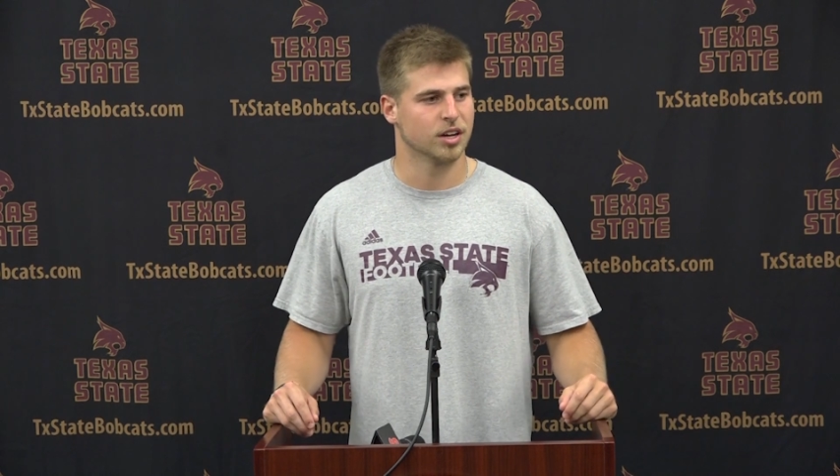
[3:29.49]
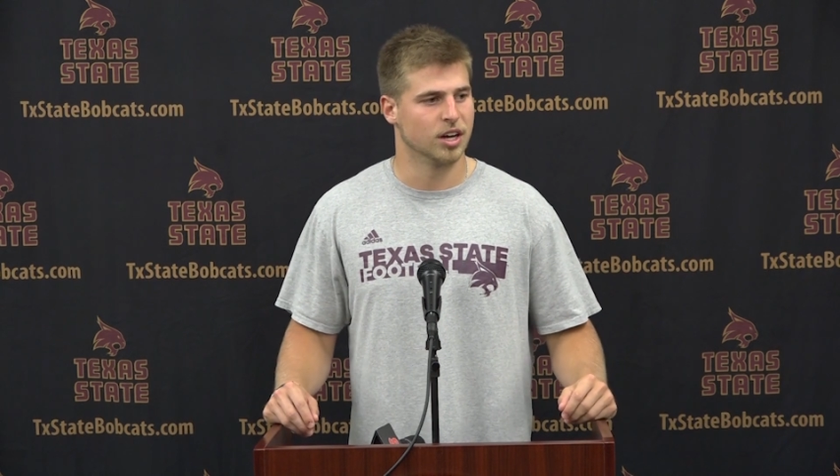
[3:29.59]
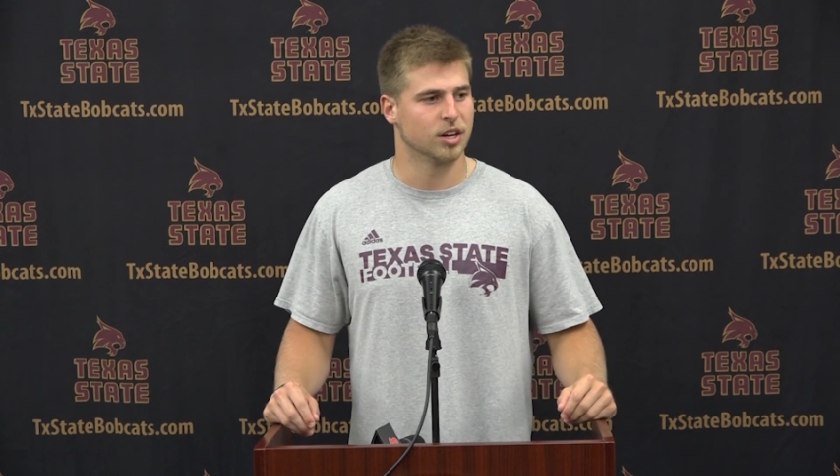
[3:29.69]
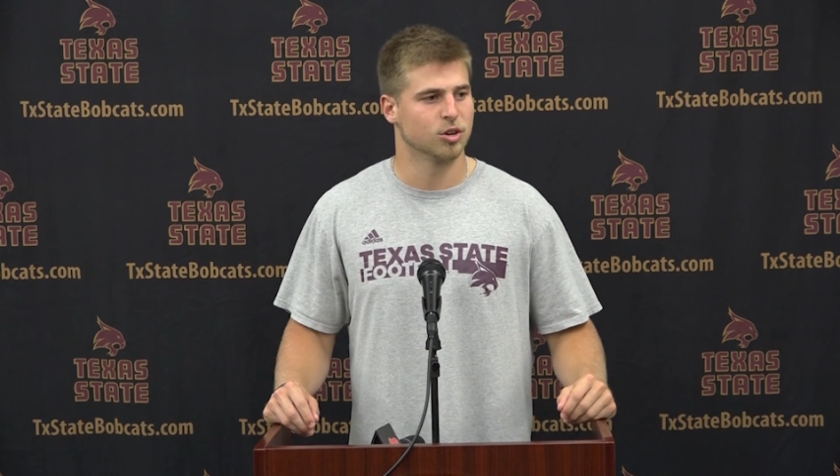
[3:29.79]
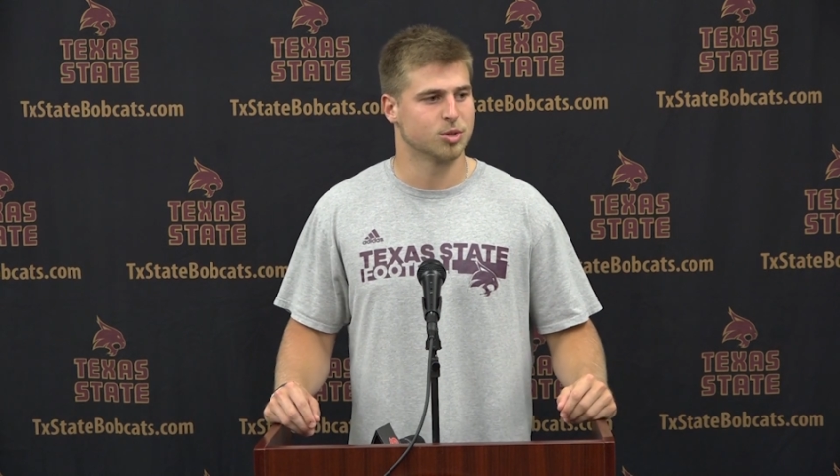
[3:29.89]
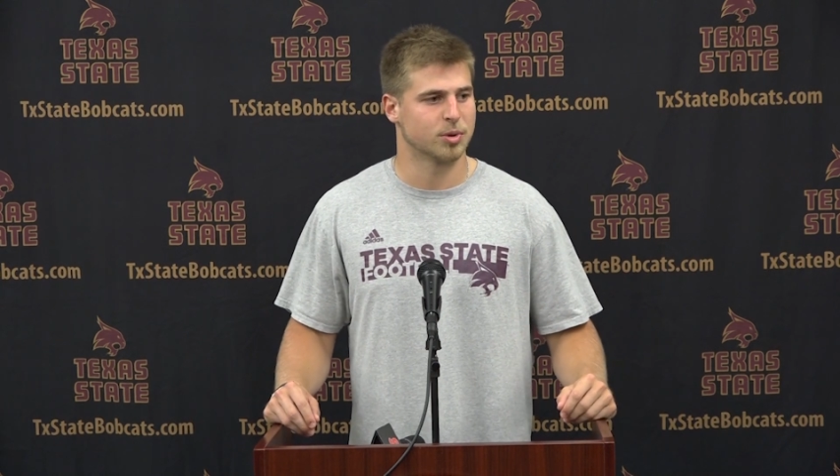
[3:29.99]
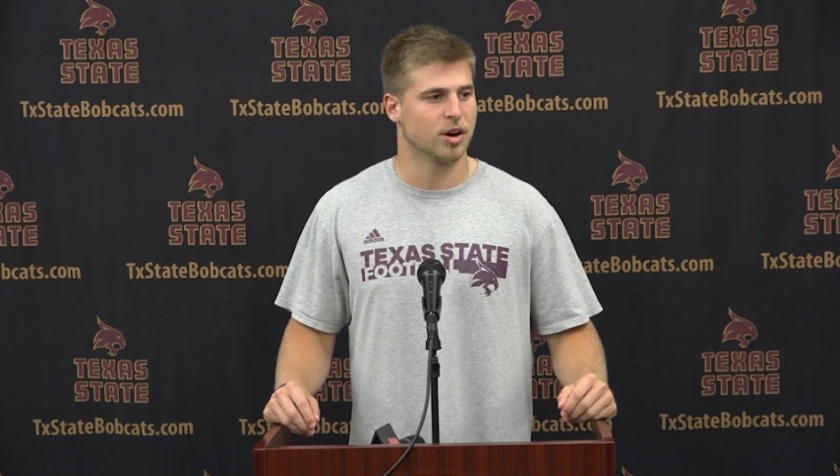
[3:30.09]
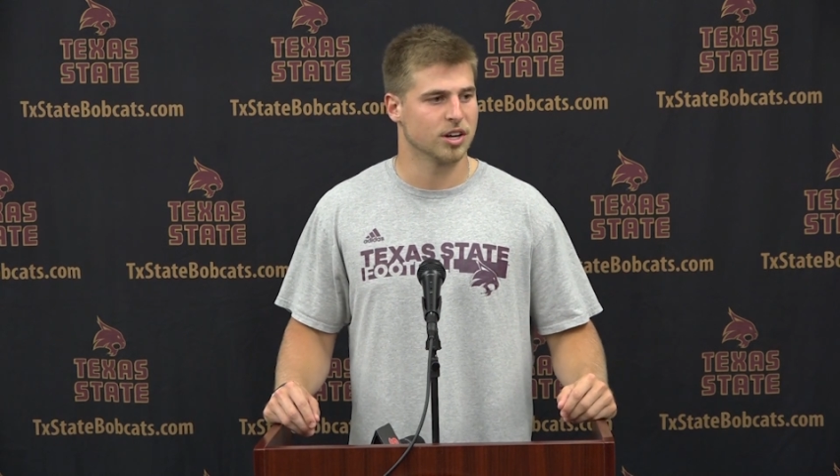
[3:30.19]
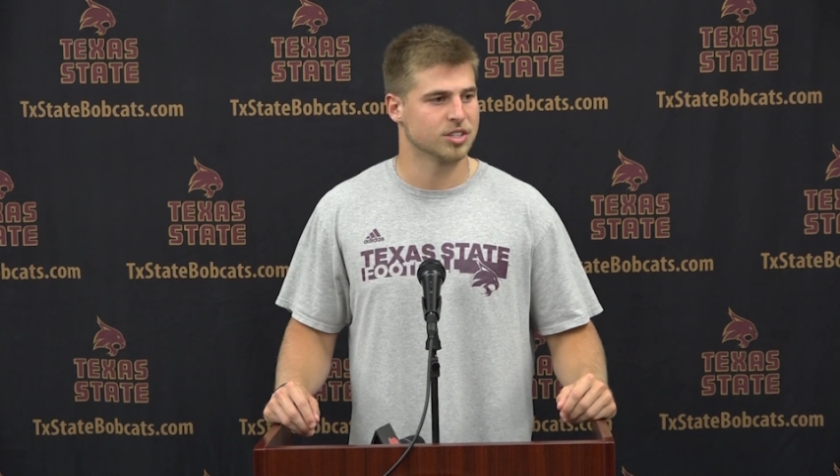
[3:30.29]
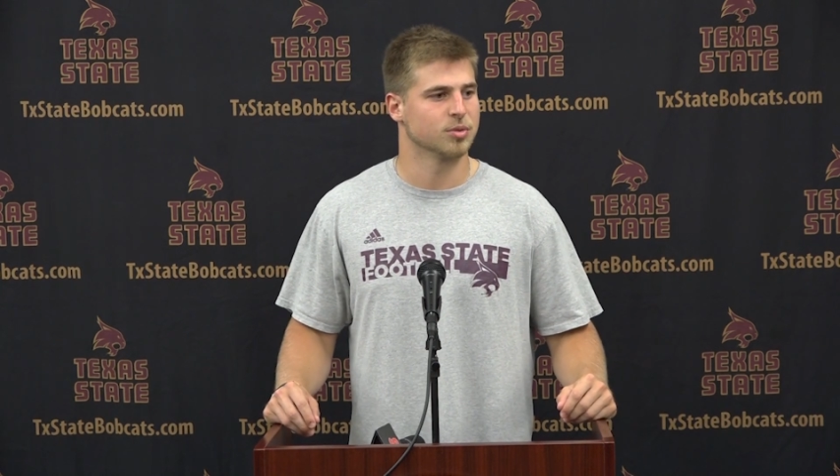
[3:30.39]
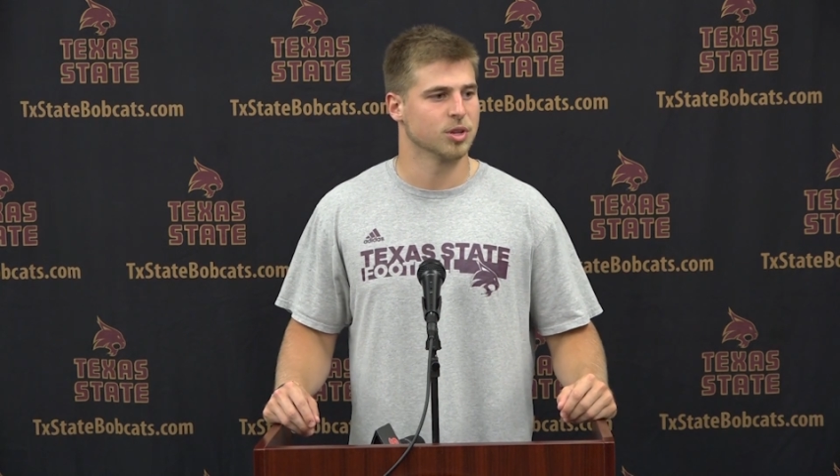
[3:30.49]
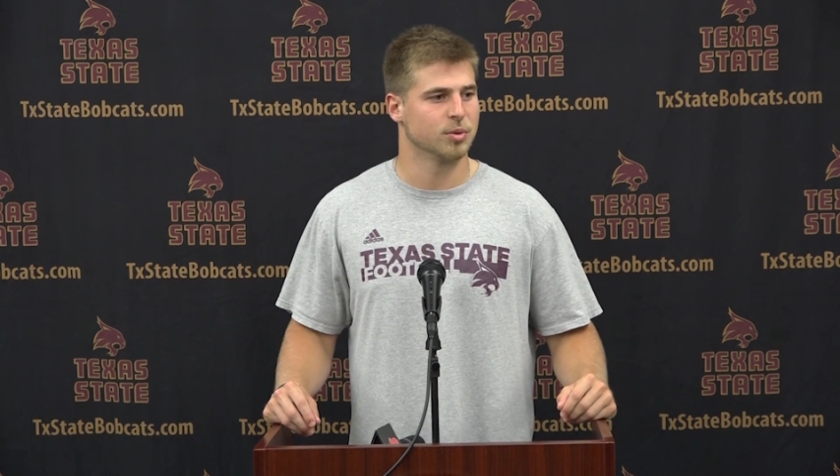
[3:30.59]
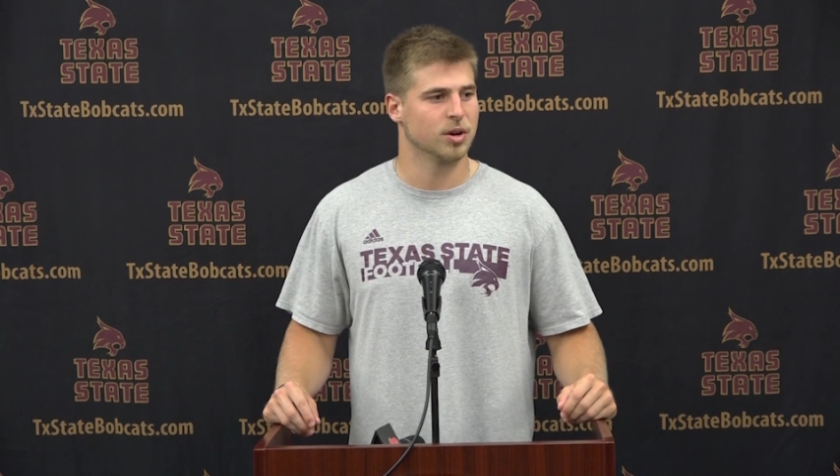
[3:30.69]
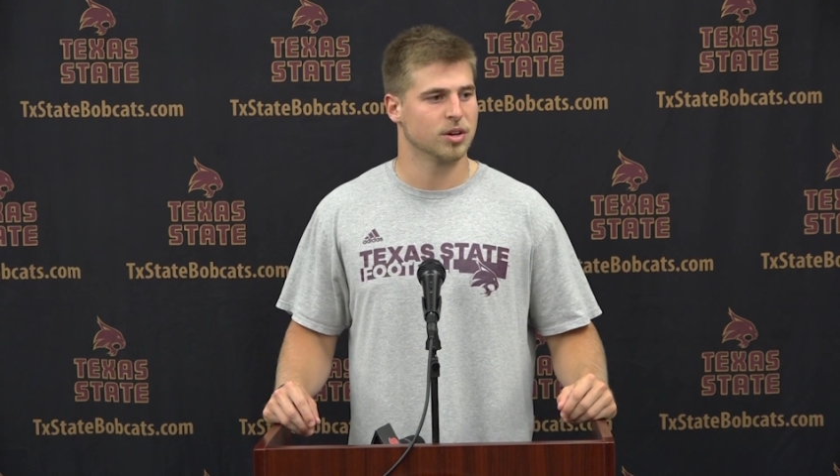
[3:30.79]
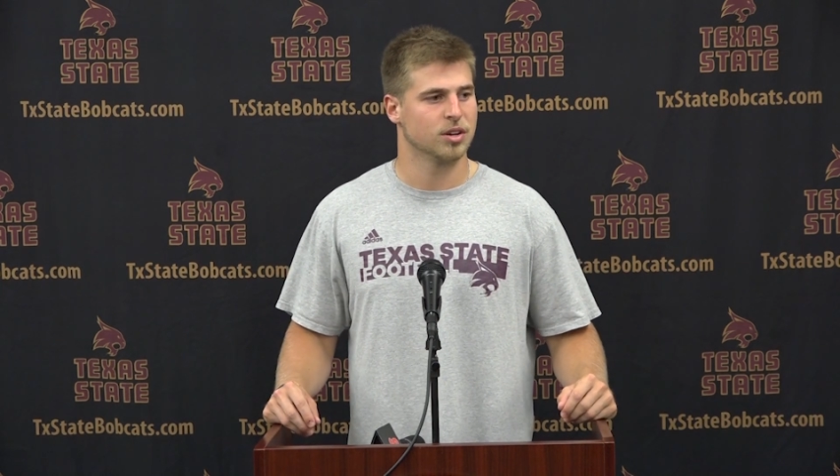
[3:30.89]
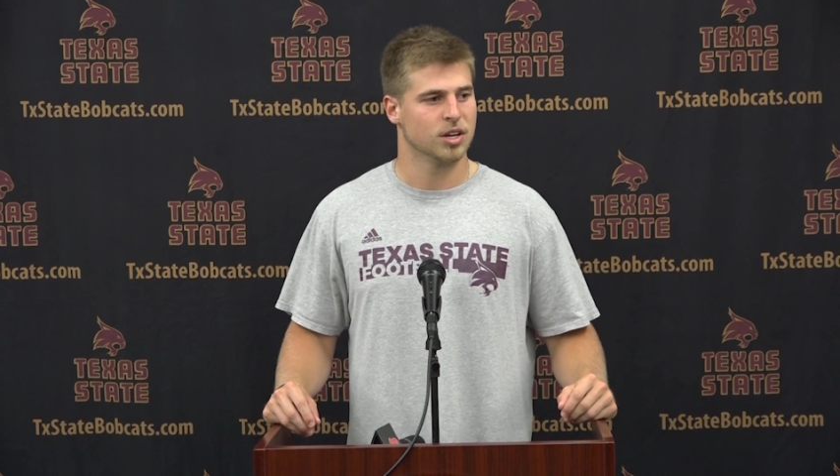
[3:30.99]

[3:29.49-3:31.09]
Uh, Coach McGuire has done really well,